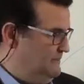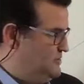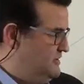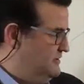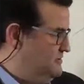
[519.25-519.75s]
I'm
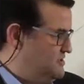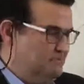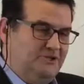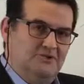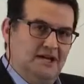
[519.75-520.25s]

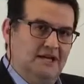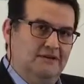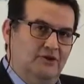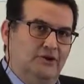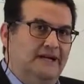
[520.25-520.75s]
simply trying to
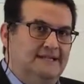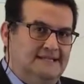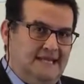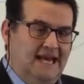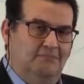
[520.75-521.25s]
give you an
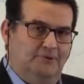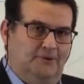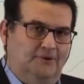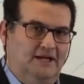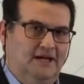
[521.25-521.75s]

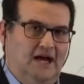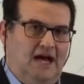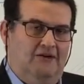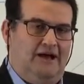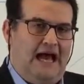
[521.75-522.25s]
example
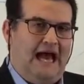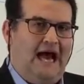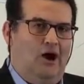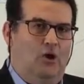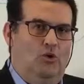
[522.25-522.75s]
of
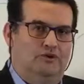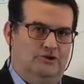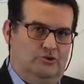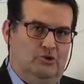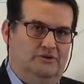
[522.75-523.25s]
how
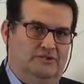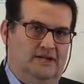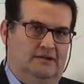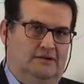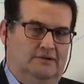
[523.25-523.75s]
short
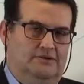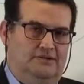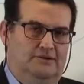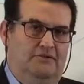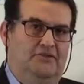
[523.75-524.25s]

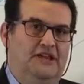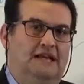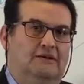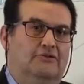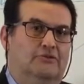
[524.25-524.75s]
sellers
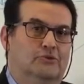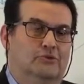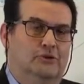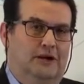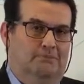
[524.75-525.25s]
think
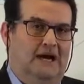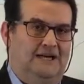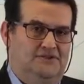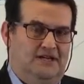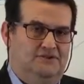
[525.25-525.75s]
through a
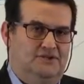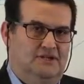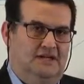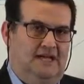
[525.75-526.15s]
process,